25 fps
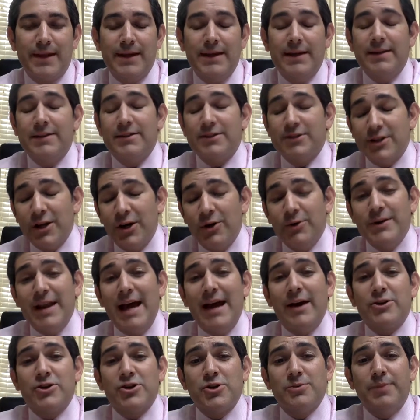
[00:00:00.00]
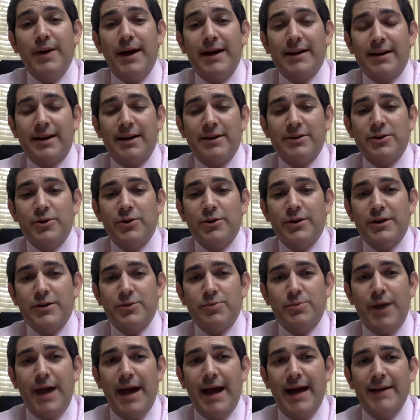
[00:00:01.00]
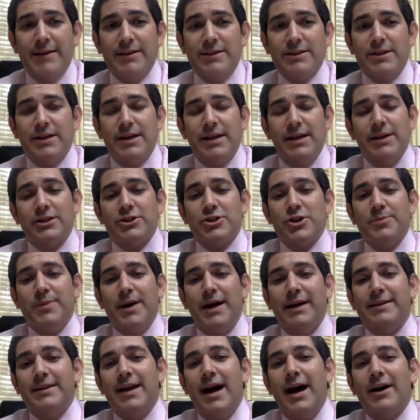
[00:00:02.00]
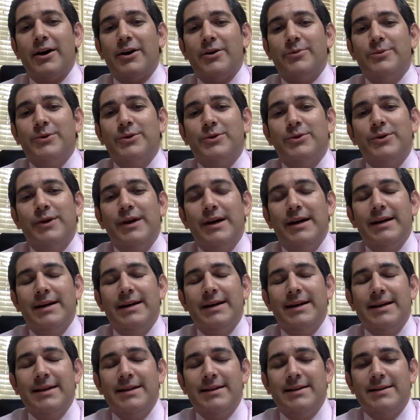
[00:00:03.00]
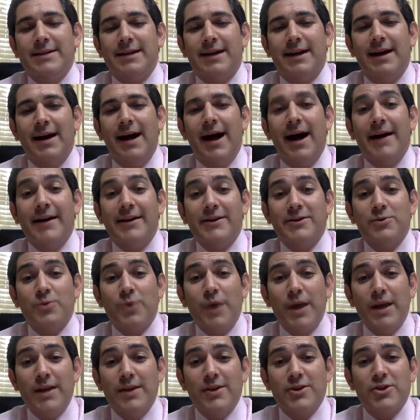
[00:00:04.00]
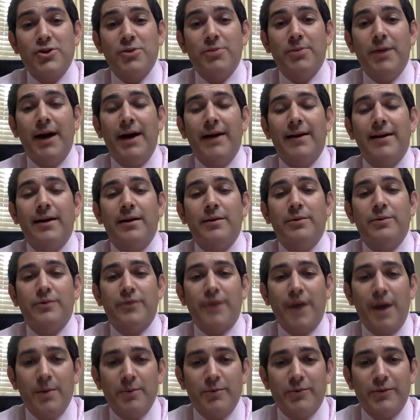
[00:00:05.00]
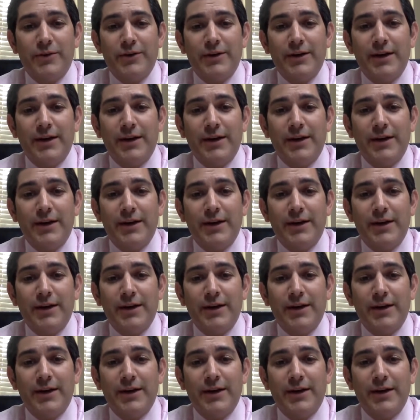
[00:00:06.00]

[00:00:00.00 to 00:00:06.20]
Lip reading: And so now Shabbat Chazon has passed. Shabbat Nachamu is on its way, the Shabbat of comfort,